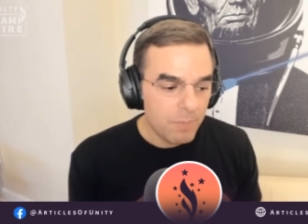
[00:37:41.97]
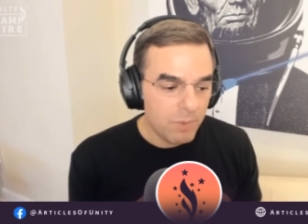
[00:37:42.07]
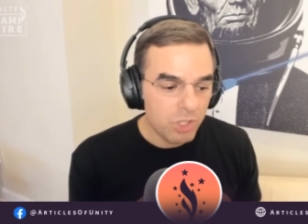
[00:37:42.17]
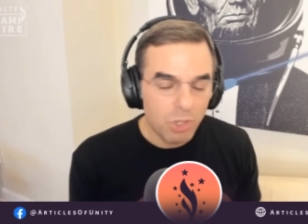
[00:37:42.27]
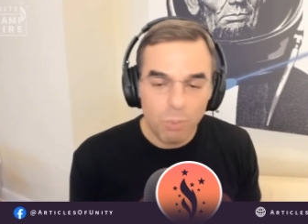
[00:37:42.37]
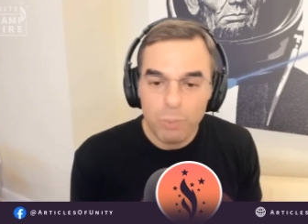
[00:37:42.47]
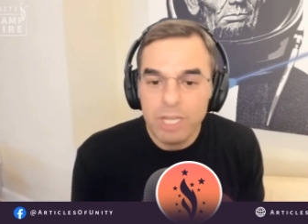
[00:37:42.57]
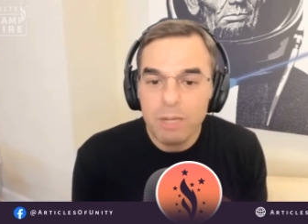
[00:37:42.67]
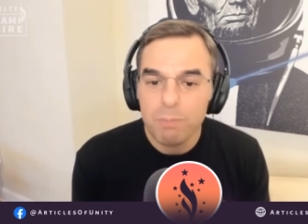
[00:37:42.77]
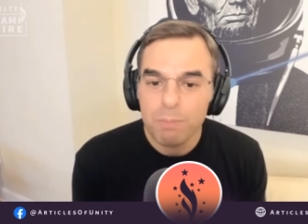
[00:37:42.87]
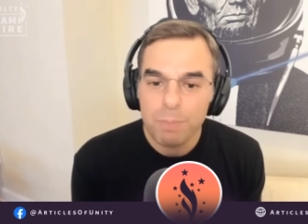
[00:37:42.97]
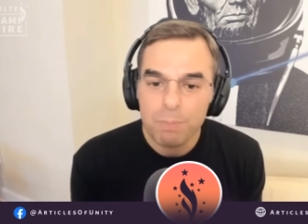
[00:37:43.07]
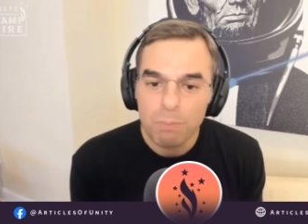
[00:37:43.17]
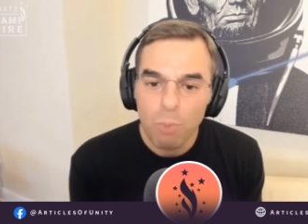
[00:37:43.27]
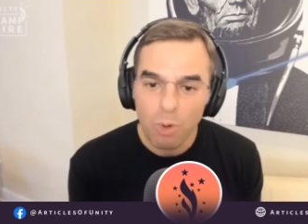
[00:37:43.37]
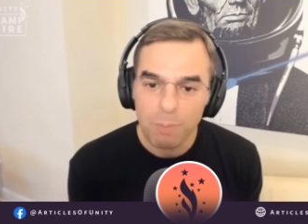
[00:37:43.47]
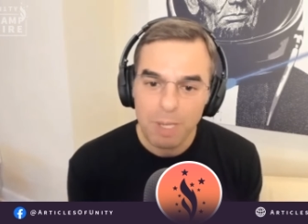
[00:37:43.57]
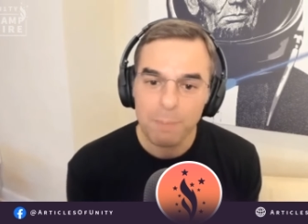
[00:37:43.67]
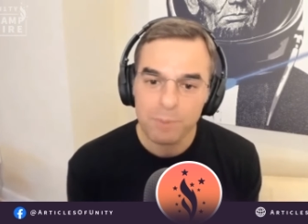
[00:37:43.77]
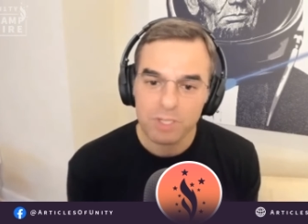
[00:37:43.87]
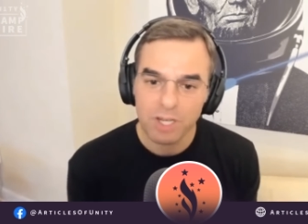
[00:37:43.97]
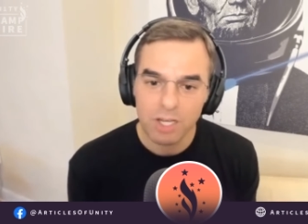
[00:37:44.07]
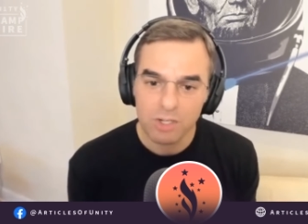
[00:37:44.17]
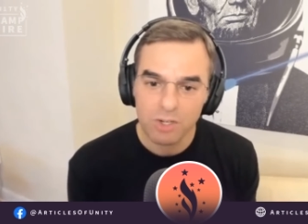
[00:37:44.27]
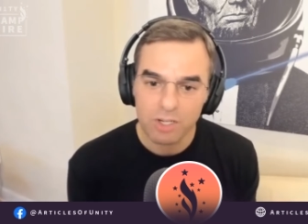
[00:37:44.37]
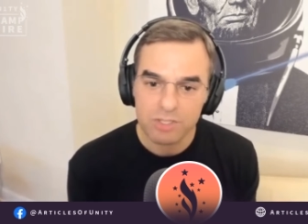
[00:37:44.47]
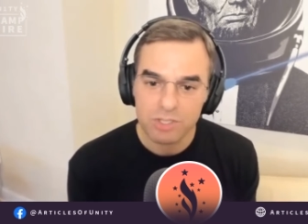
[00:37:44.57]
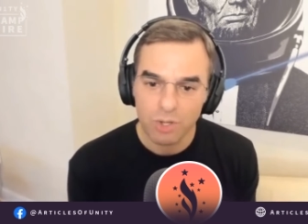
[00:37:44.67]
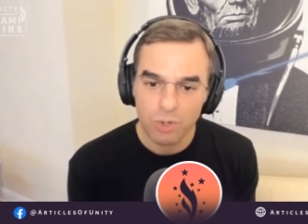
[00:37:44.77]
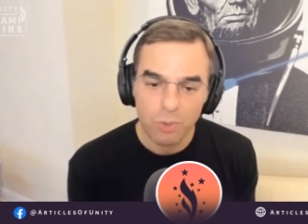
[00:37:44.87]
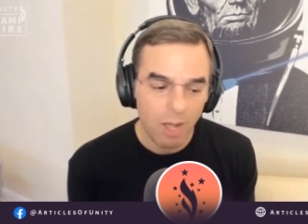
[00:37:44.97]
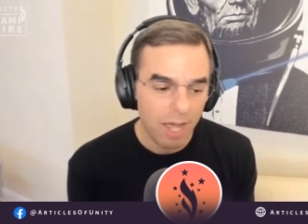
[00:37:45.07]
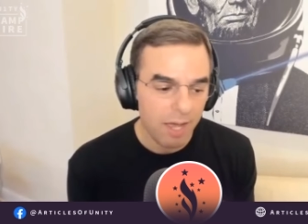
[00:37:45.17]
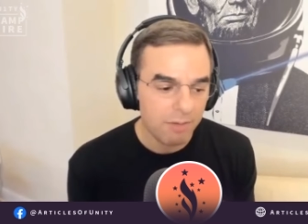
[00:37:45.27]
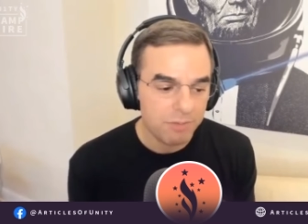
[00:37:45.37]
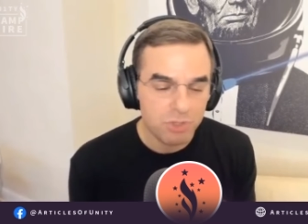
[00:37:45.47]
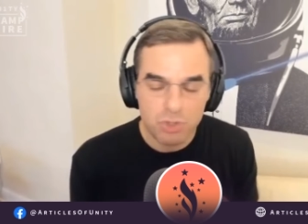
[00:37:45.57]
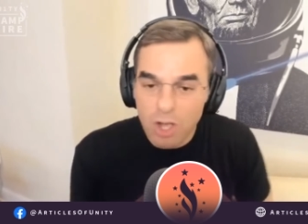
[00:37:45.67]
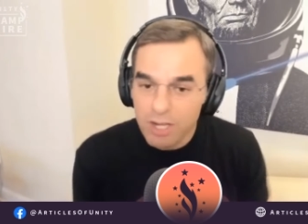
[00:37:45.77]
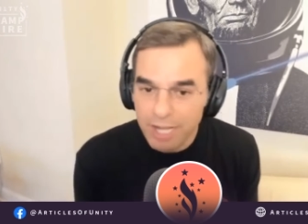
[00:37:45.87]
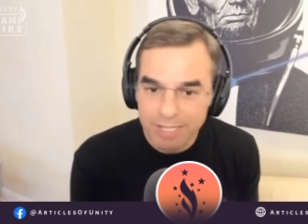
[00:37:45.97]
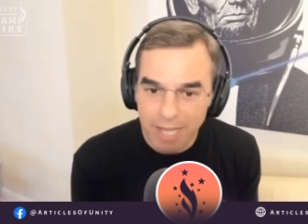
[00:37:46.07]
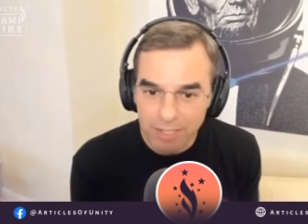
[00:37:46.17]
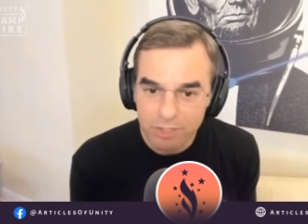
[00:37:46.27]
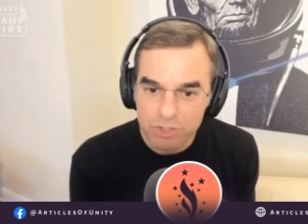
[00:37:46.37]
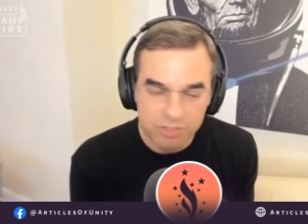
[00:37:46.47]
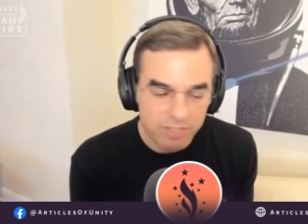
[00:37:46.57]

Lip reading: we need more people in Congress who have strong ideologies.